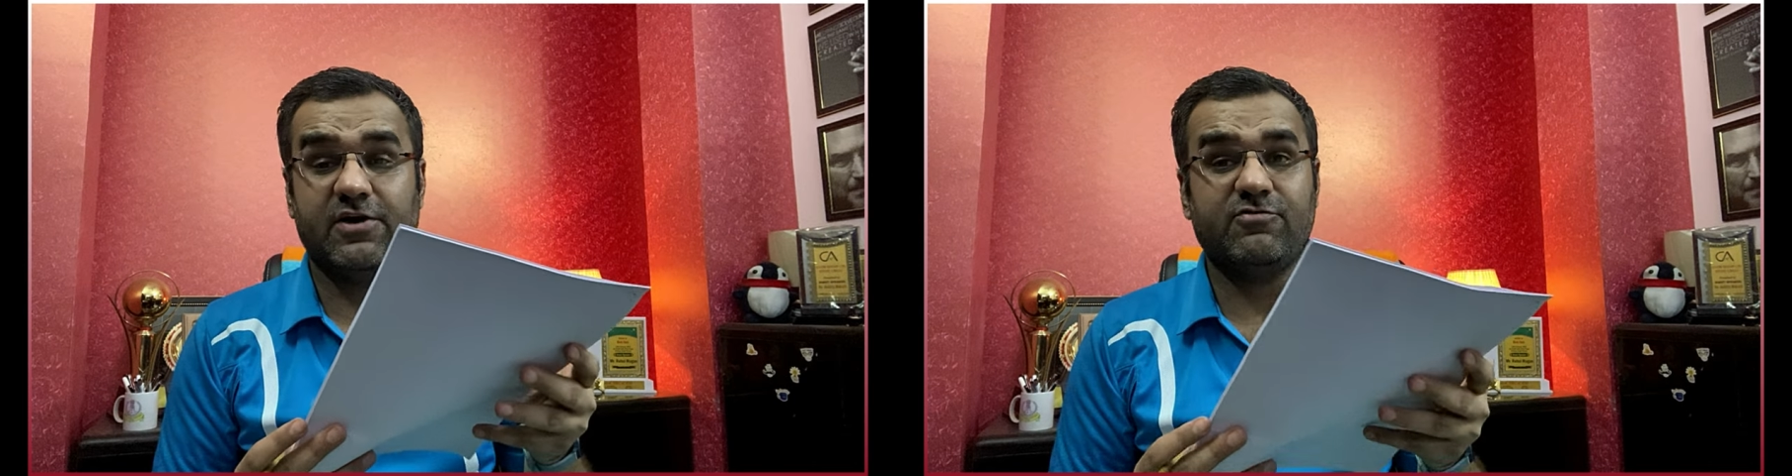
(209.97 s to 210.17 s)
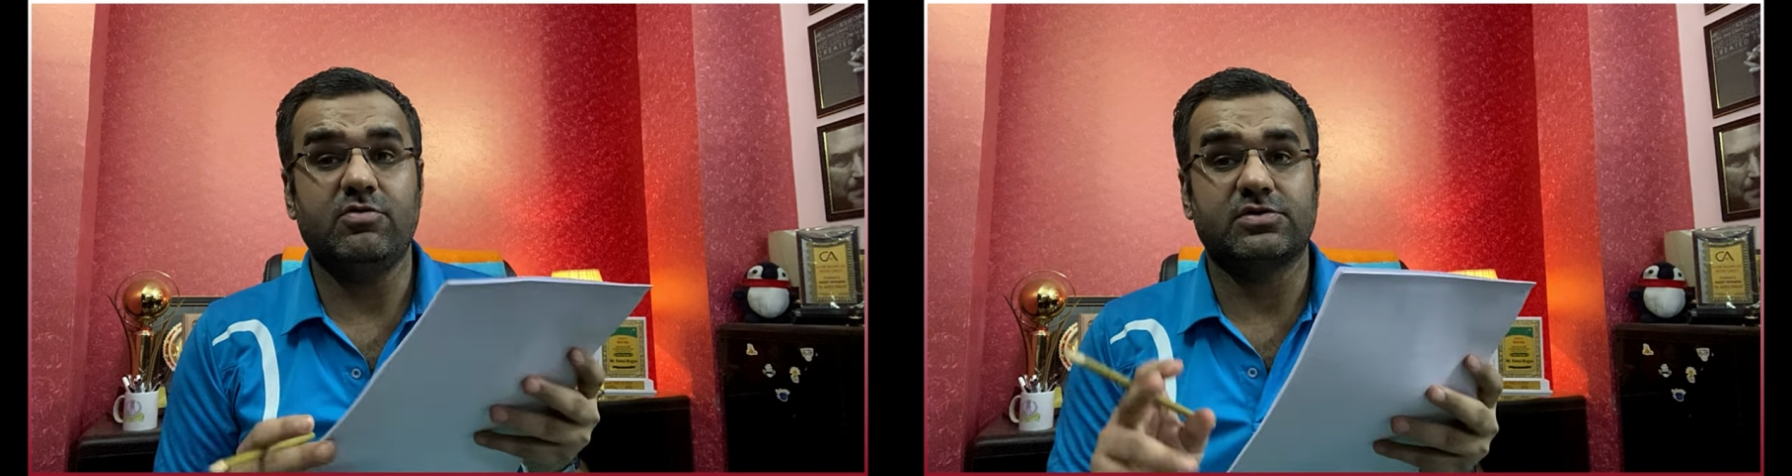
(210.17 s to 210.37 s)

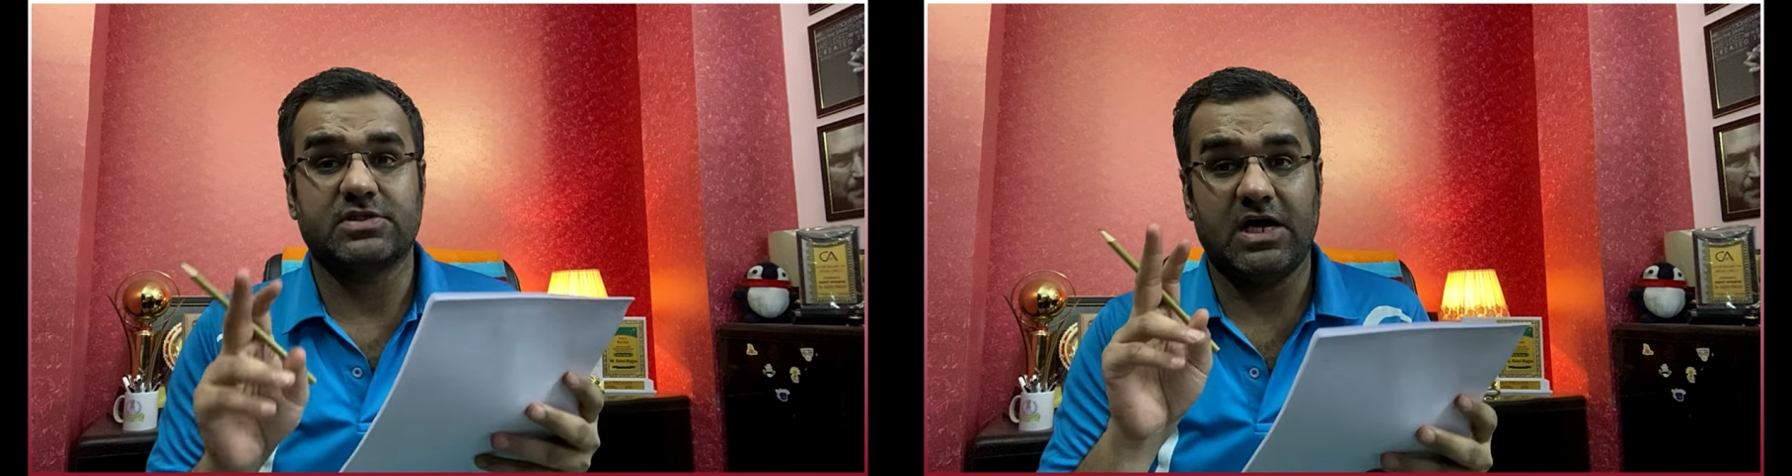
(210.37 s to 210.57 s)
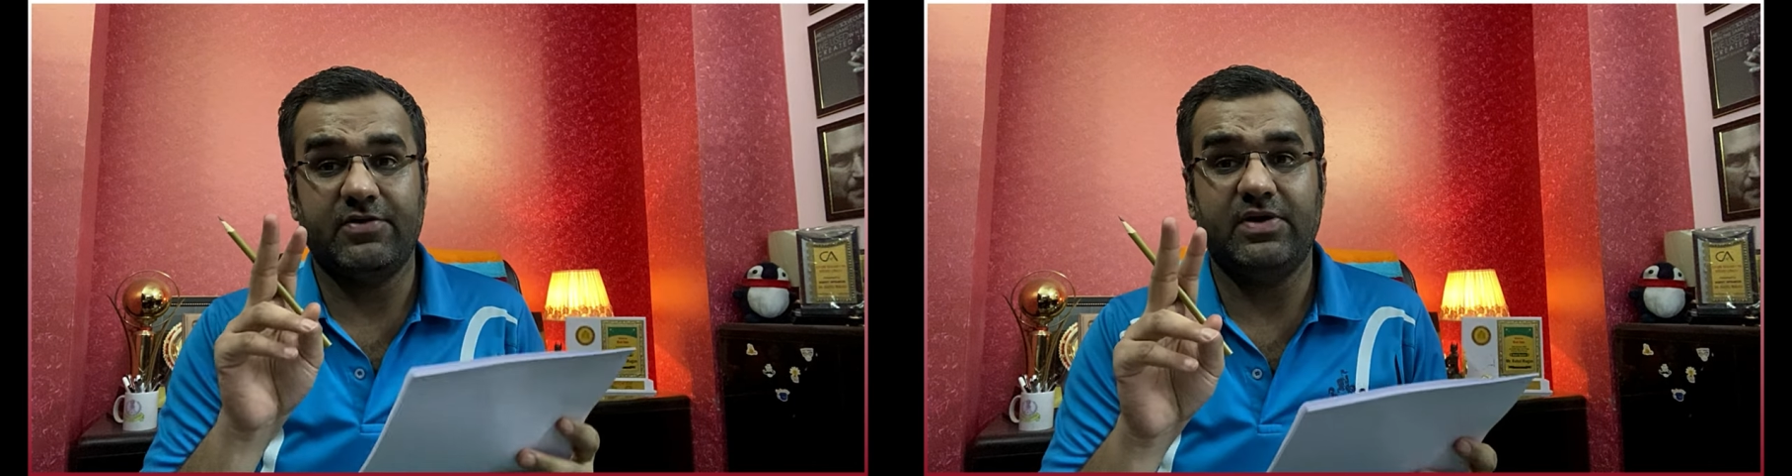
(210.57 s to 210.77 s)
of
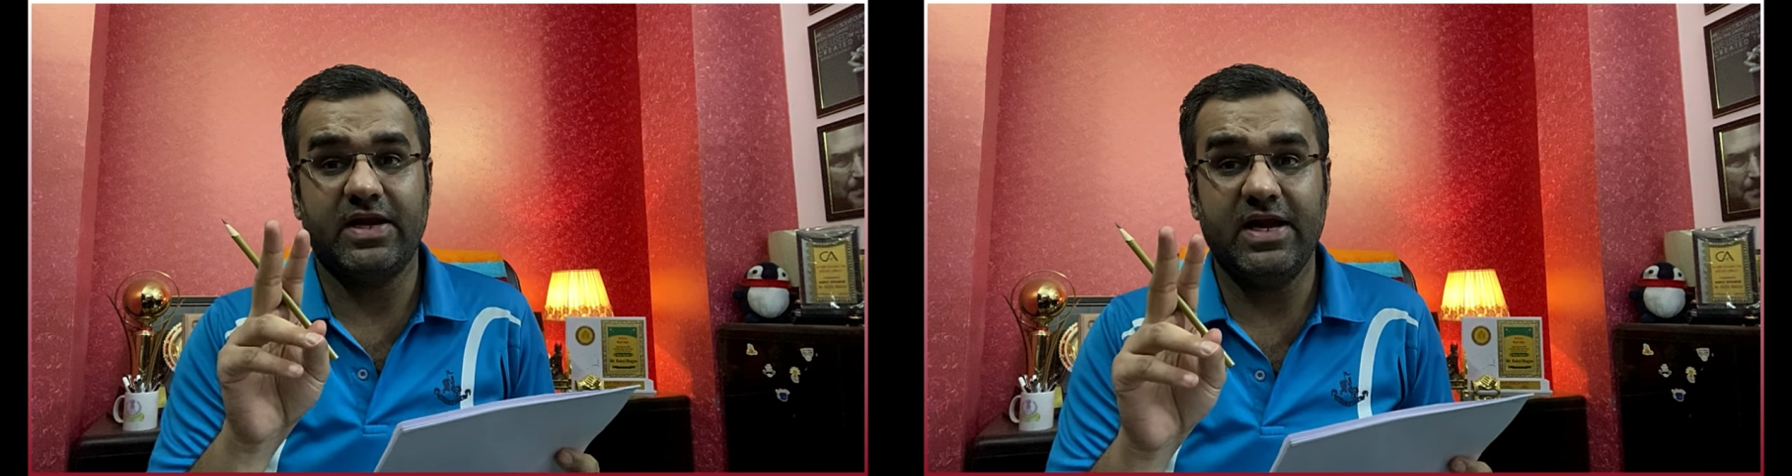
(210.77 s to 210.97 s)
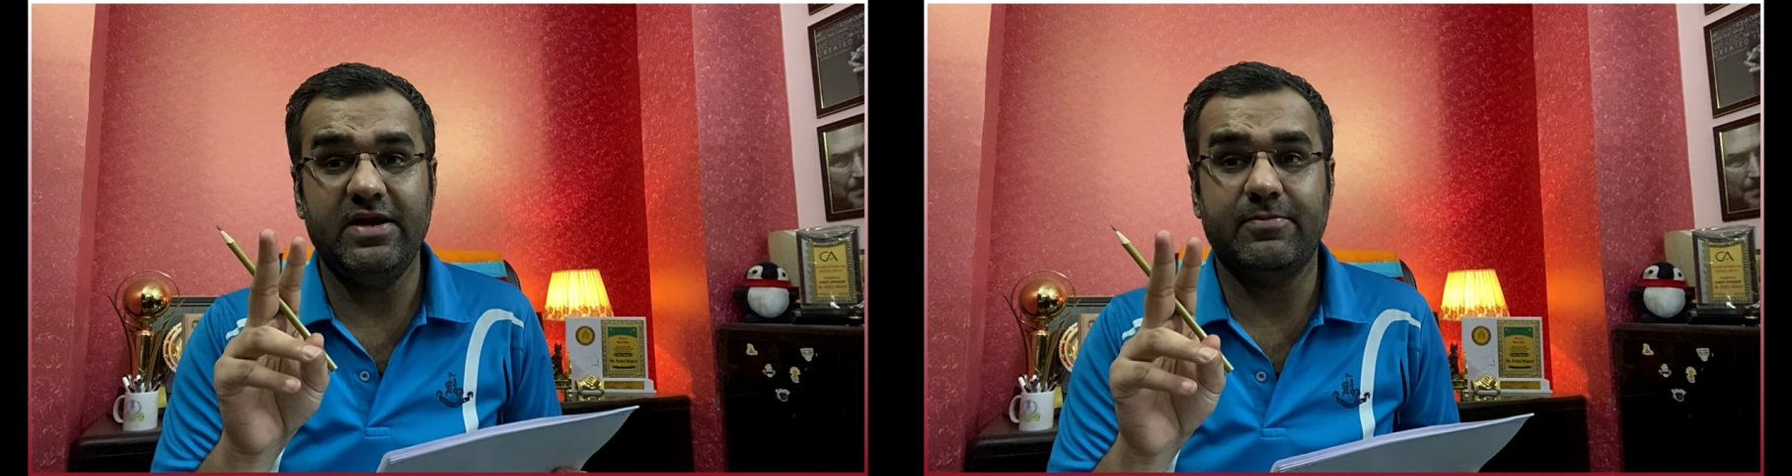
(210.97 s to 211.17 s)
course, I will
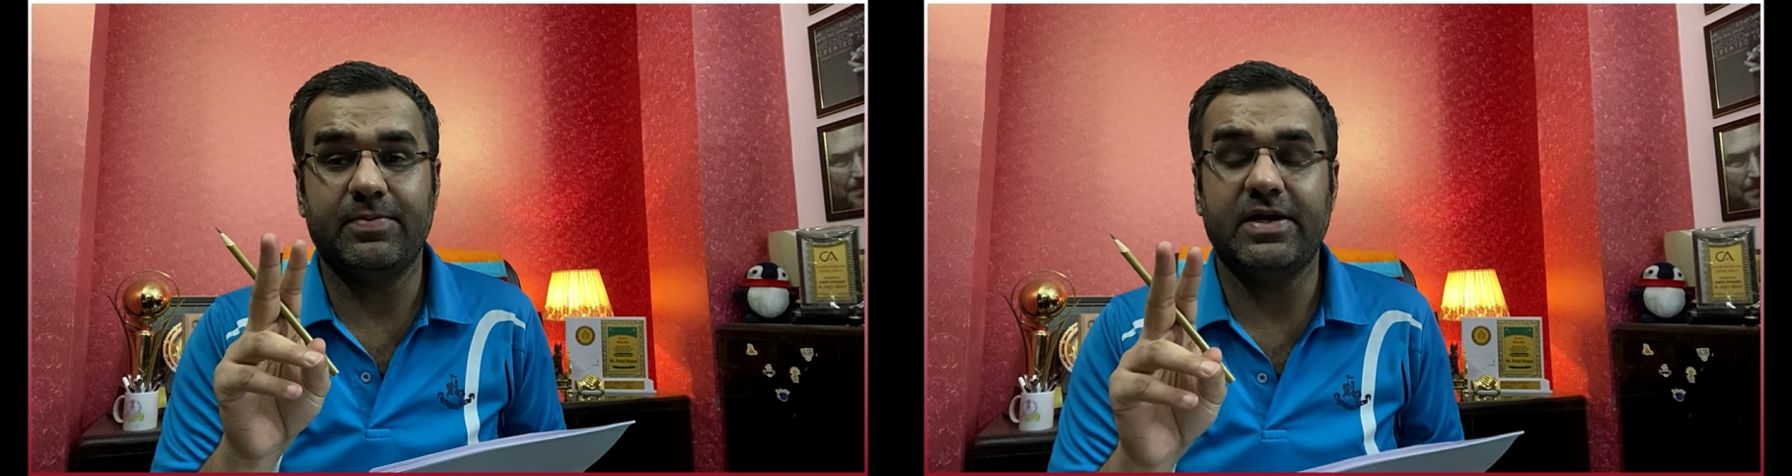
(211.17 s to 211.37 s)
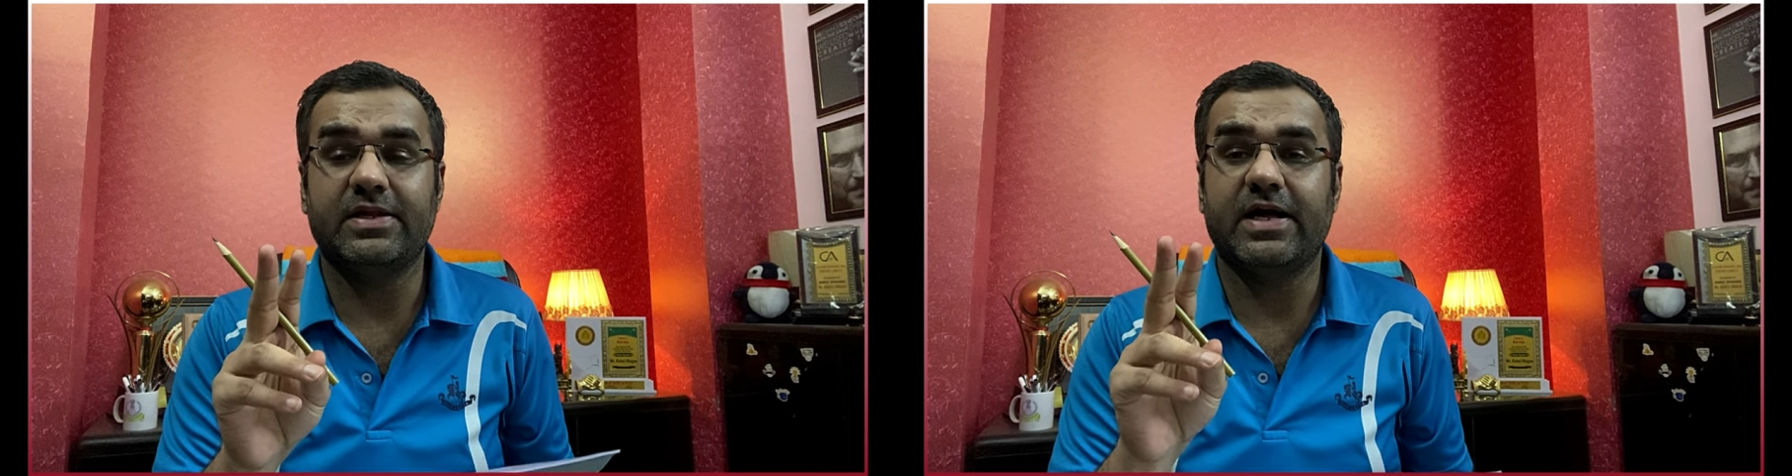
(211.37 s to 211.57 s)
again
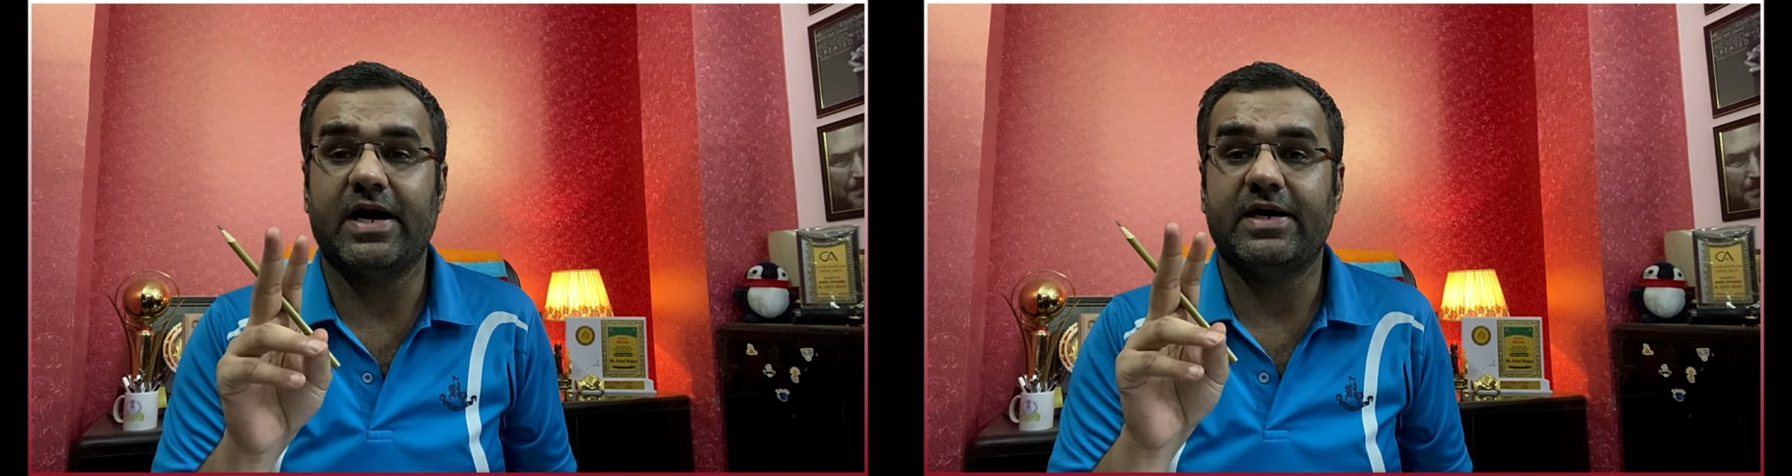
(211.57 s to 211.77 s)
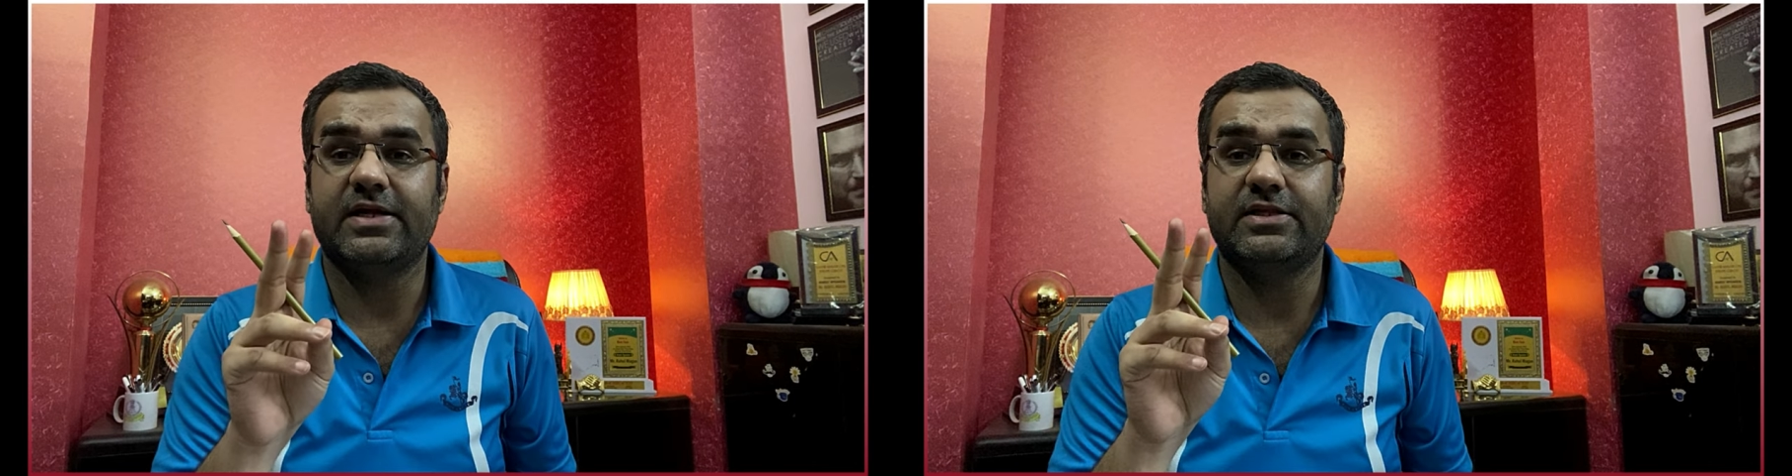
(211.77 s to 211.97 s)
repeat
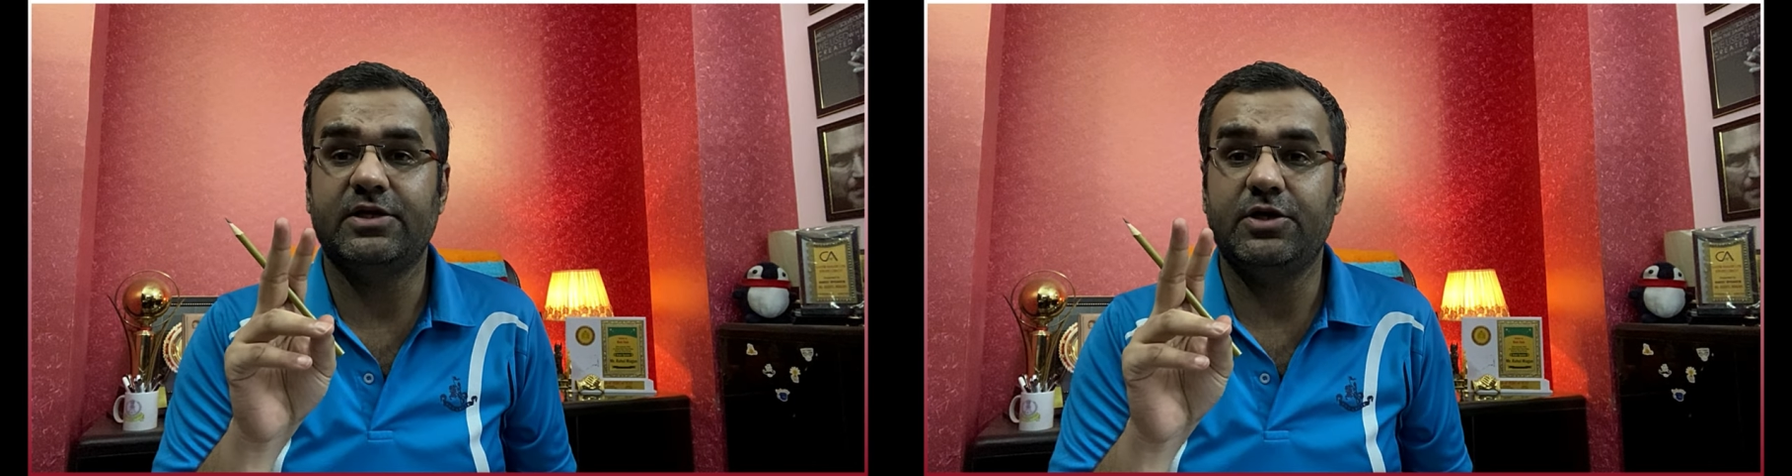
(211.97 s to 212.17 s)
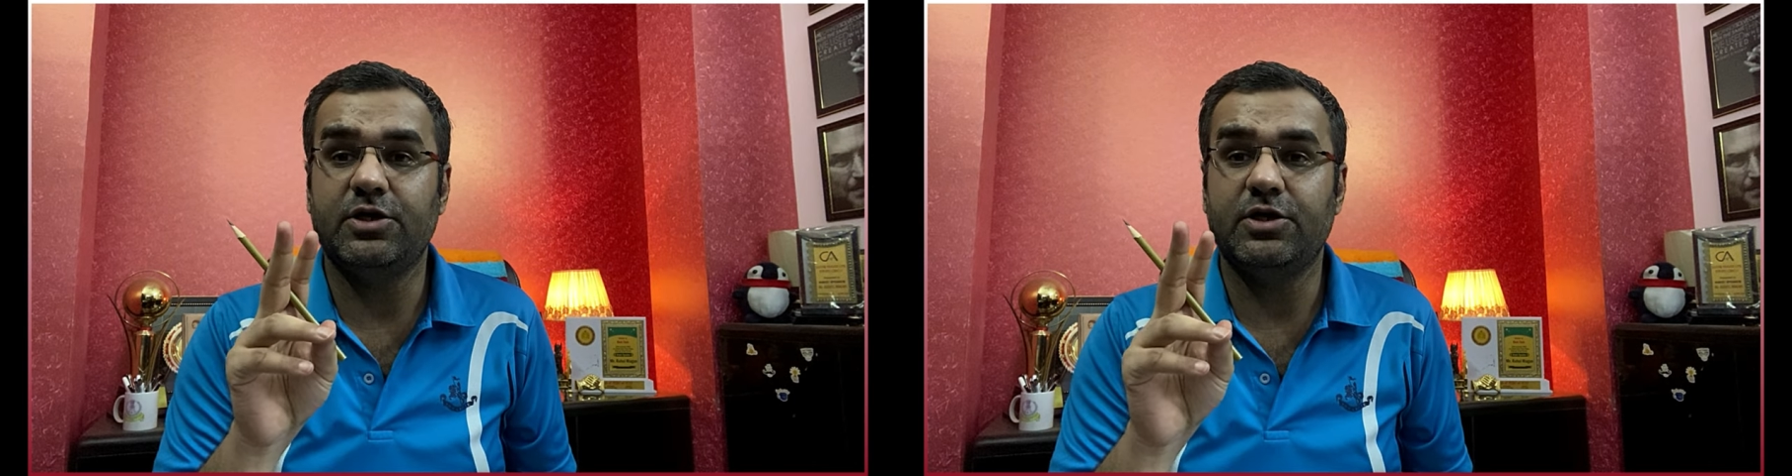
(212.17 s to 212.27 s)
that the